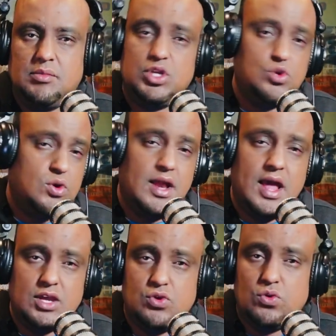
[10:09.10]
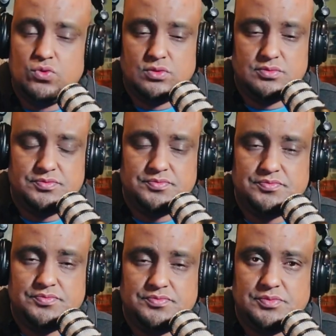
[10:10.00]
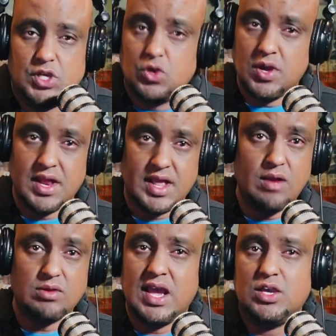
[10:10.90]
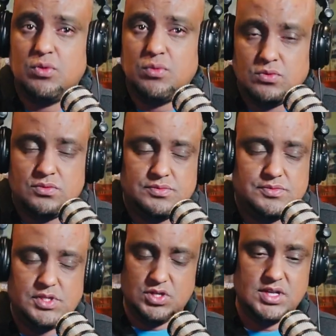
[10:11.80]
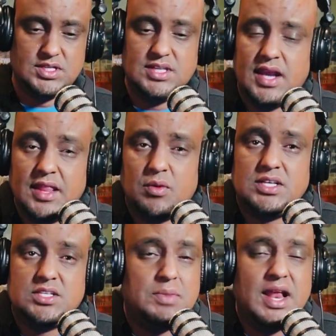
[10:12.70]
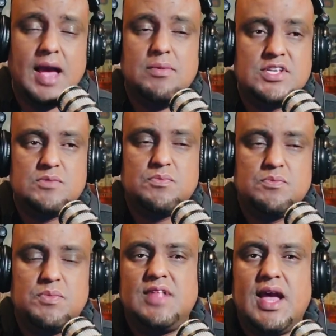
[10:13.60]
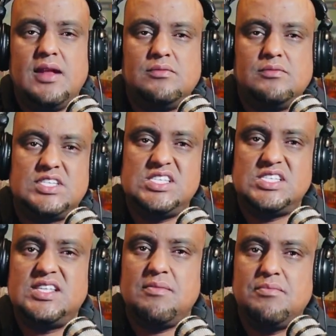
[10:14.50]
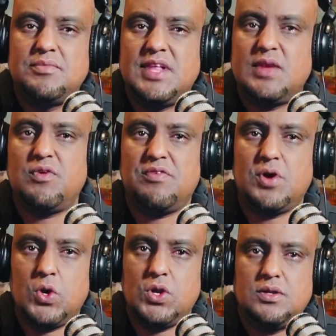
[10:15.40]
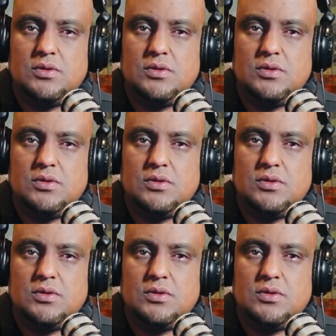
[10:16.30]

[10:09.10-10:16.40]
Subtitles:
When you can argue, you can counter argue, you can say otherwise. But I just believe that the system that we've heard